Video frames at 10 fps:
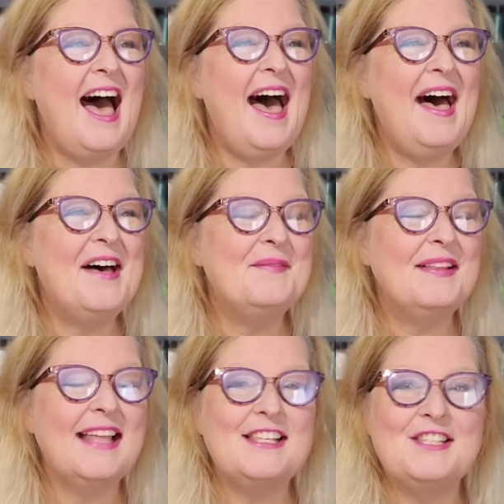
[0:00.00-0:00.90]

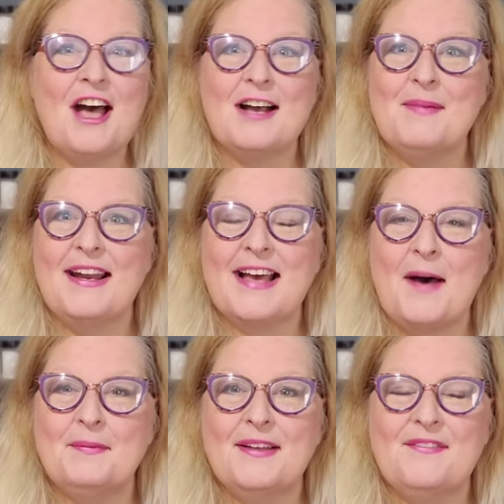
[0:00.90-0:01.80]
Let's talk about a
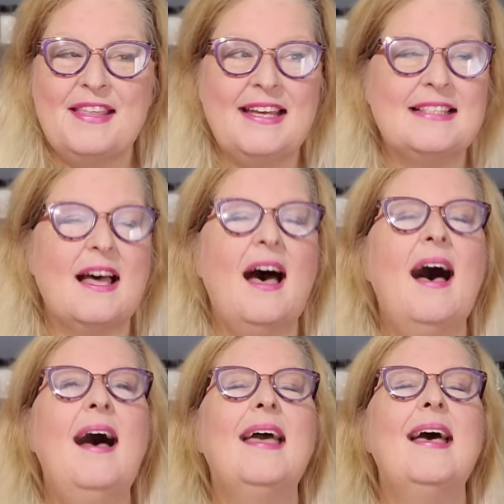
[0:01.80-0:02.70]
couple of things.
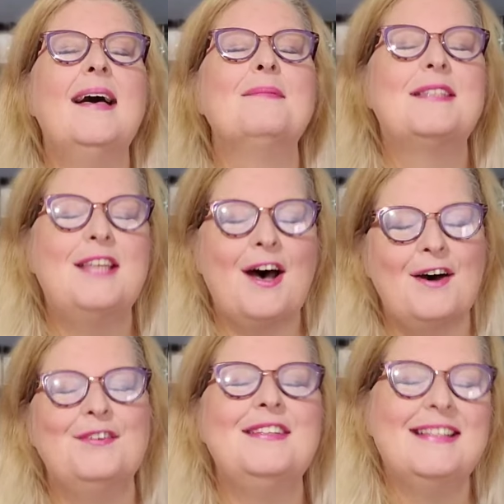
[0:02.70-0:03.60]
I am
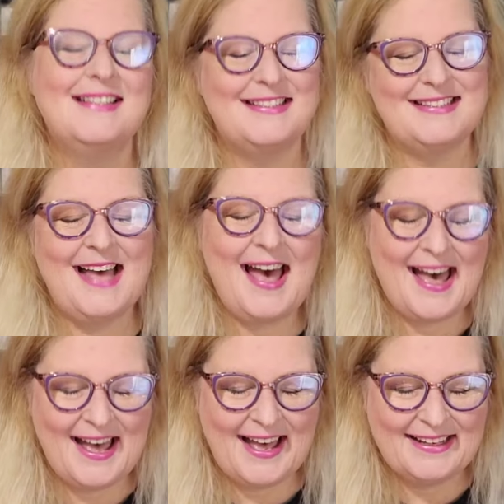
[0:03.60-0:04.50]
so
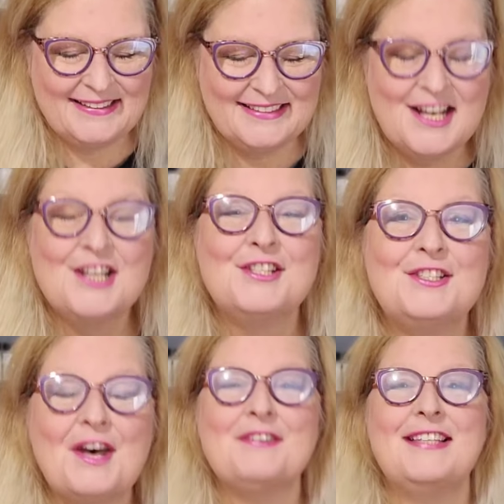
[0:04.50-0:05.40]

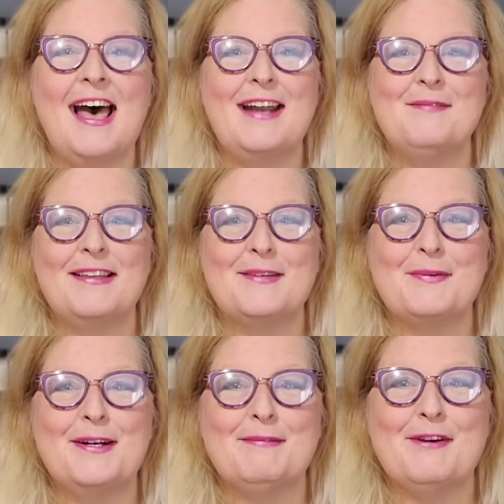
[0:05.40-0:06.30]
sad about the
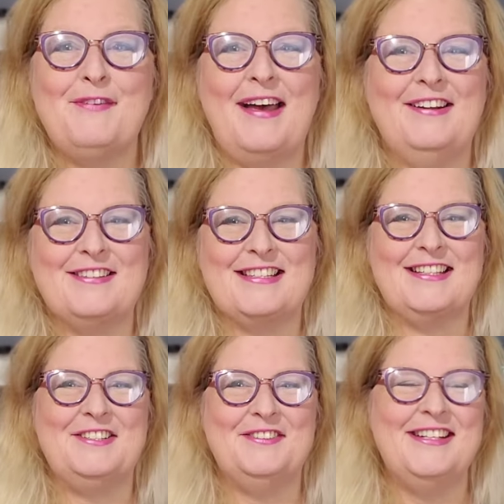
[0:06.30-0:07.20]
printable vinyl
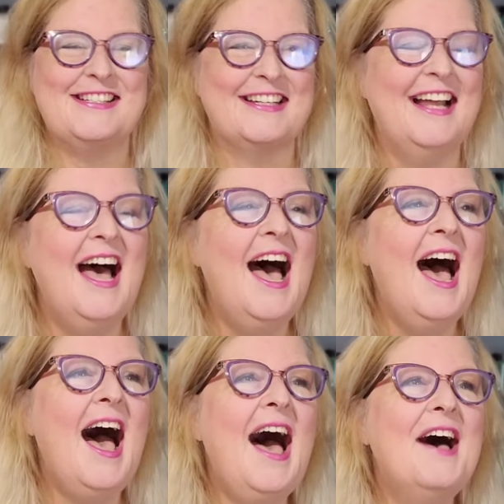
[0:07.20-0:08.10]
situation.
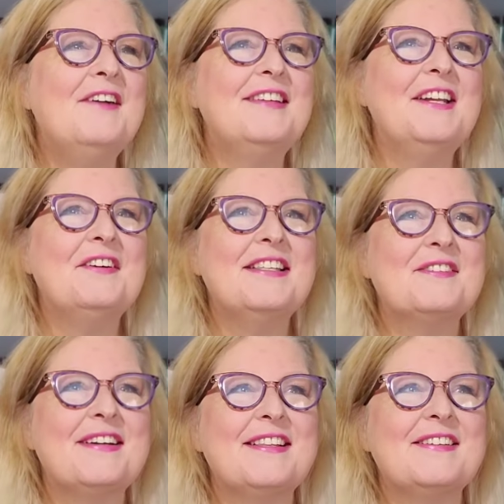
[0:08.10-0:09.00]
You know, it's
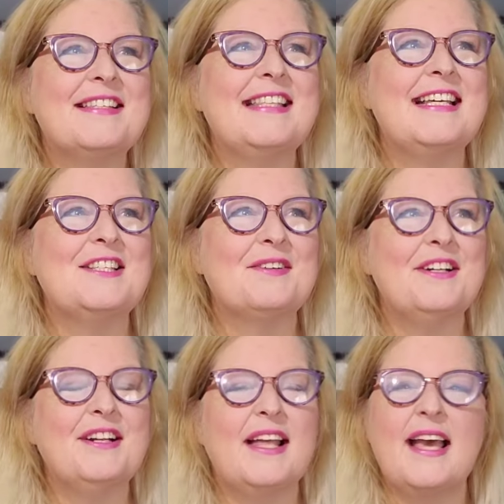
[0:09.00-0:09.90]
one of those things where
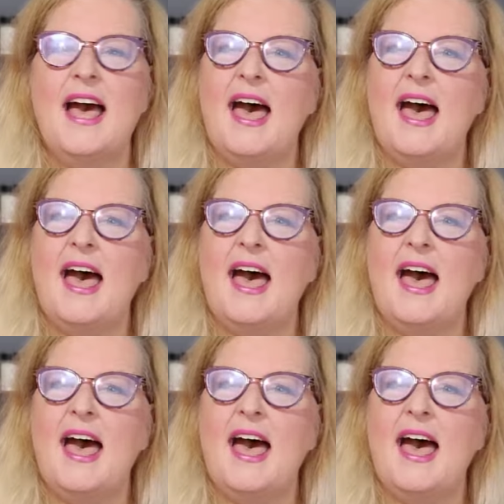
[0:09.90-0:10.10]
you're like,